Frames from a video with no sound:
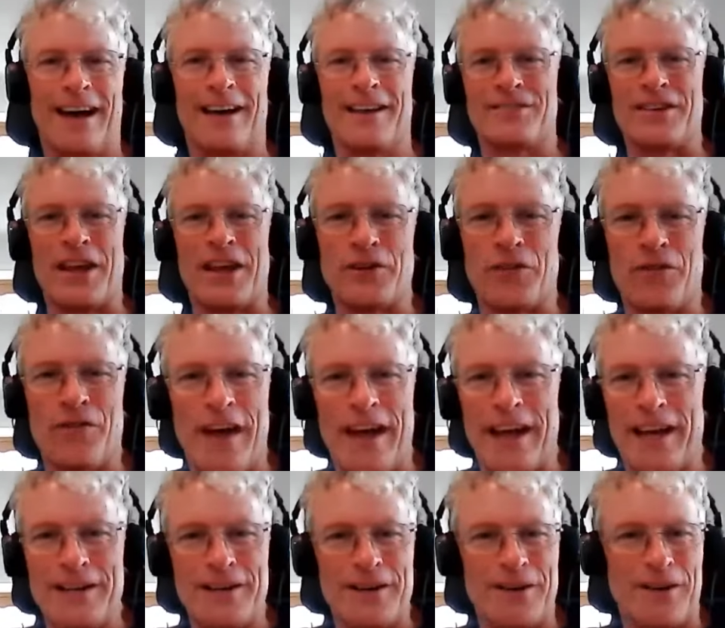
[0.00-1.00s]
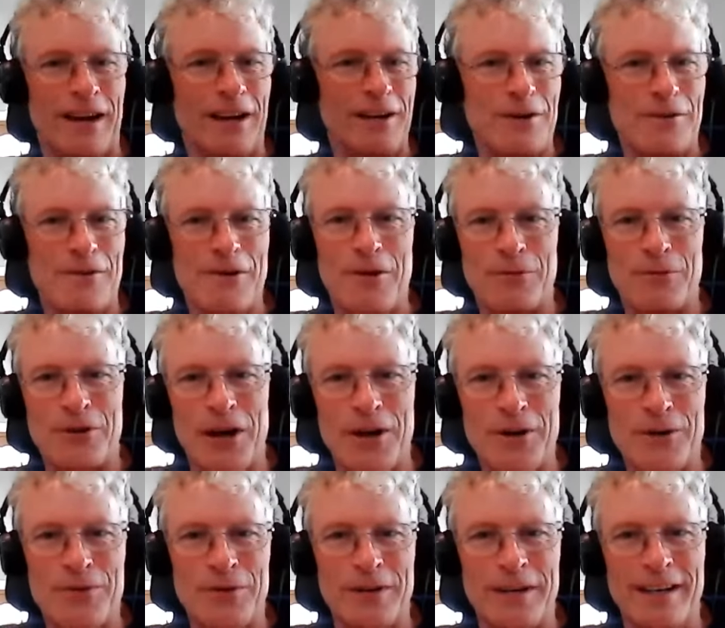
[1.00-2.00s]
Santa Fe in your own
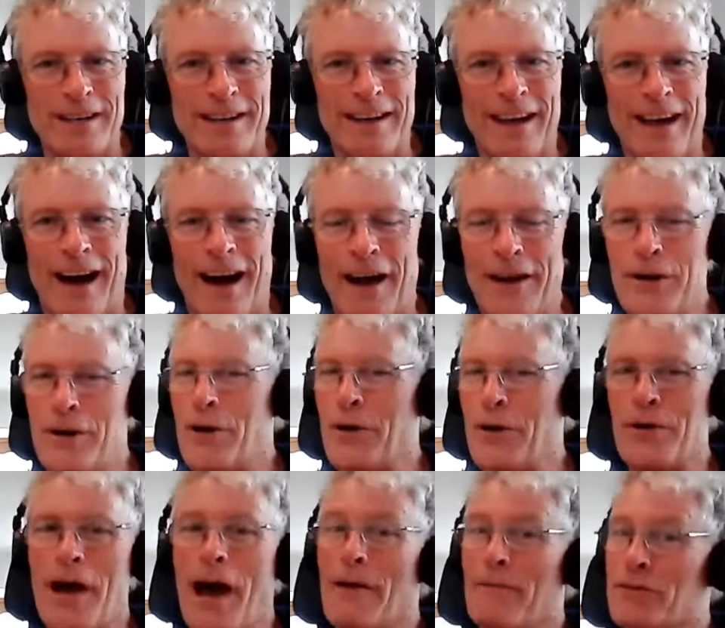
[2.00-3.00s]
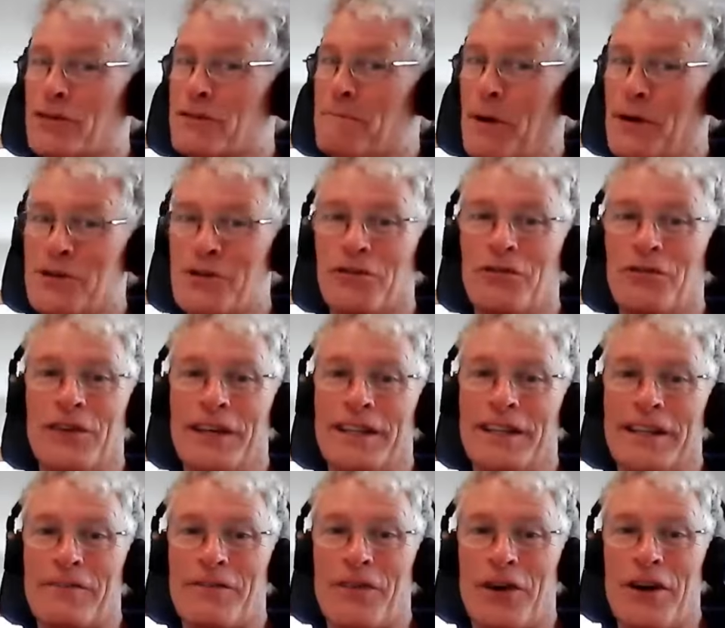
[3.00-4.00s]
country. I know you have a special
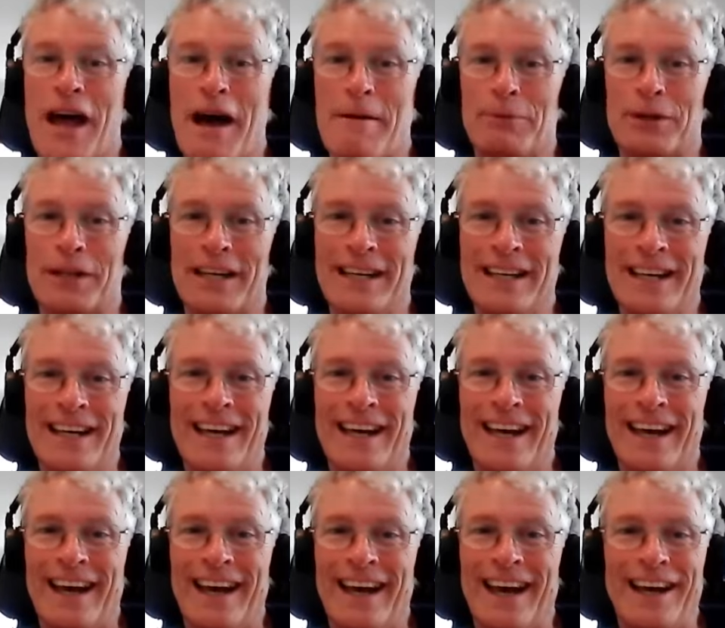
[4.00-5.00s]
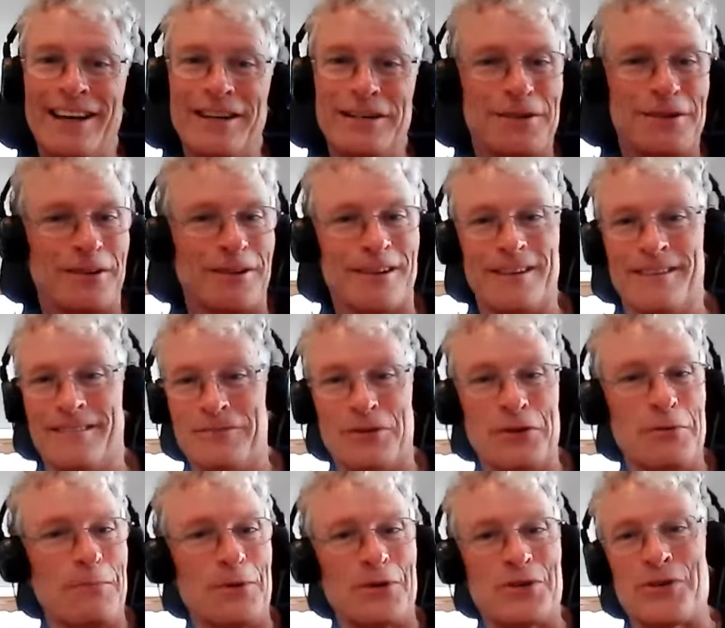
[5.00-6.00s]
feeling for Napoli, and you're a
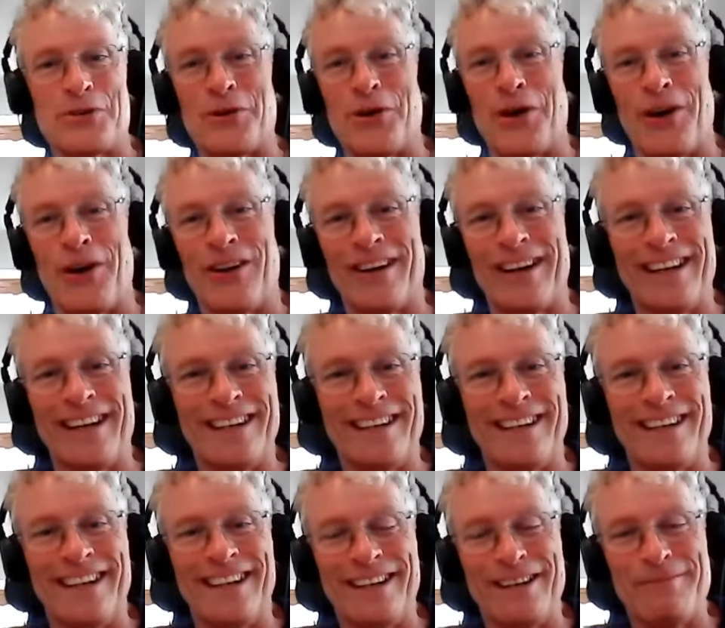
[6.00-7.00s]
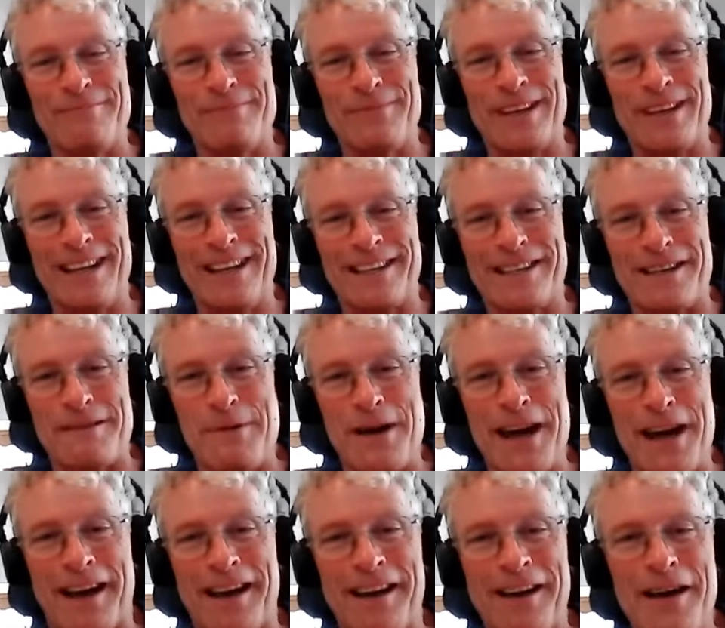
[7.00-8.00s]
superstar in
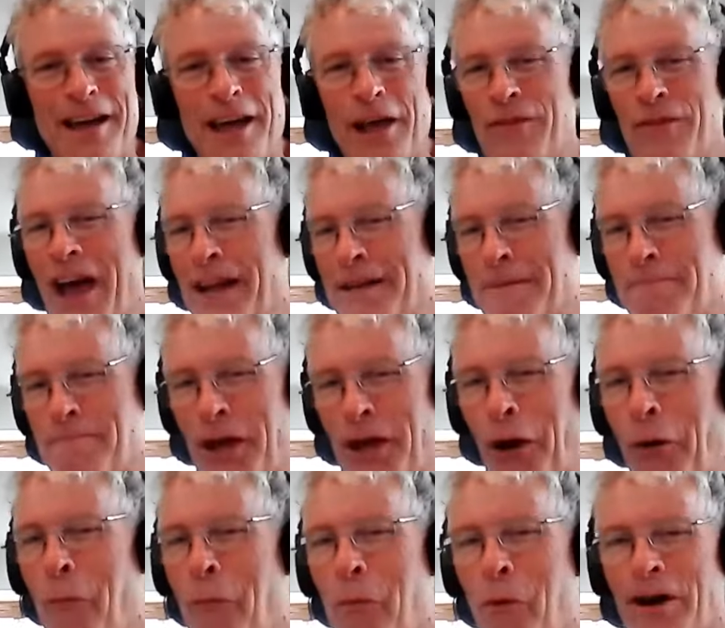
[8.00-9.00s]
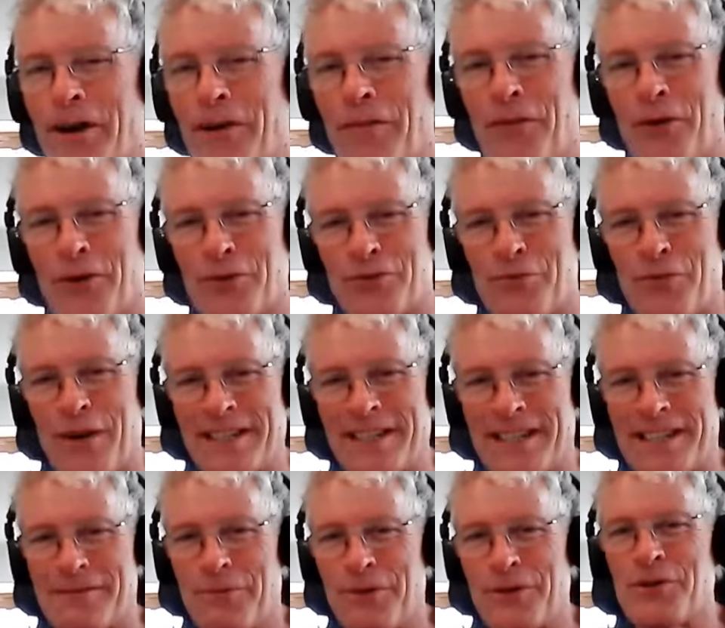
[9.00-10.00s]
Quebec. If you had to pick one of those
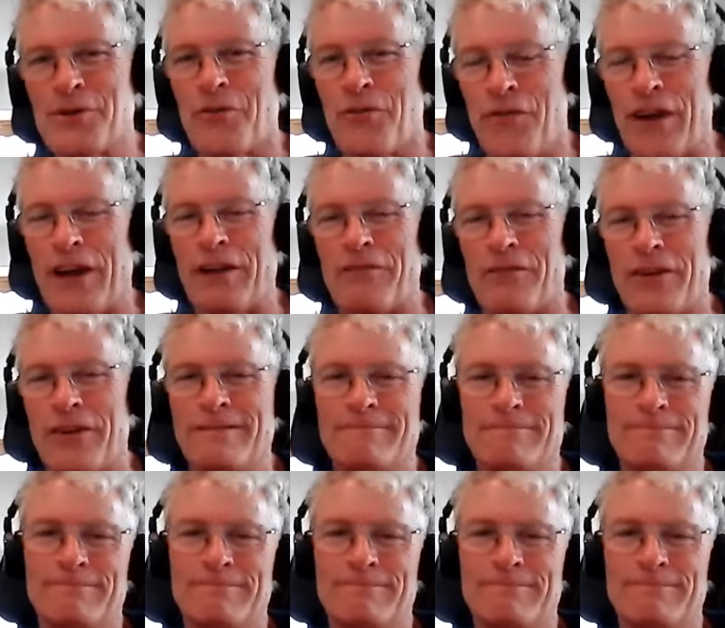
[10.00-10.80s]
races, what's your favorite?